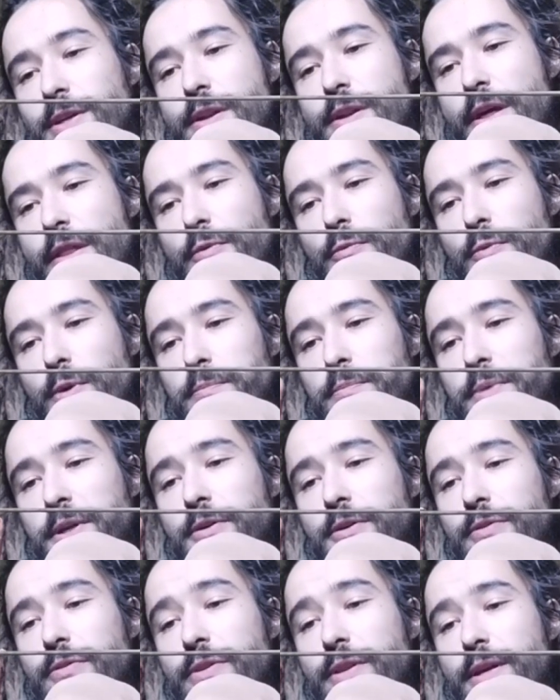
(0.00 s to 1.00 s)
can
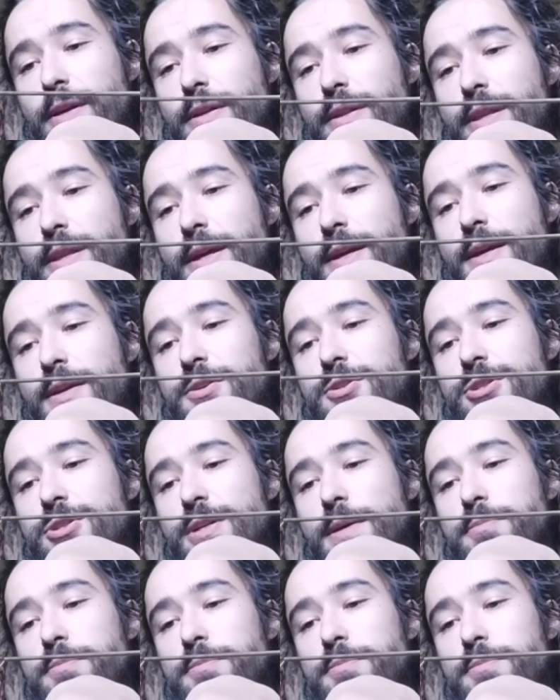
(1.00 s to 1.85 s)
shapeshift so much